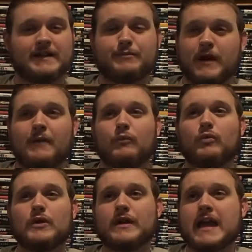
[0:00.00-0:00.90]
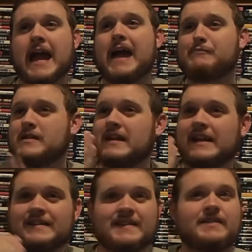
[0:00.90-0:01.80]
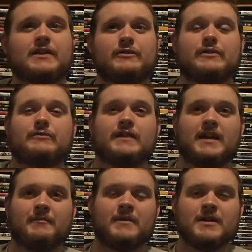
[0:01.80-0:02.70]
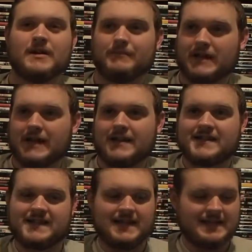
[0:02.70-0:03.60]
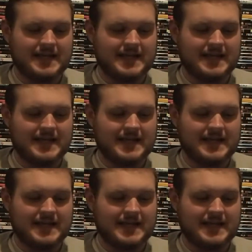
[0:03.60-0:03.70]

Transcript: but I'm really happy that I disagreed with them. Because this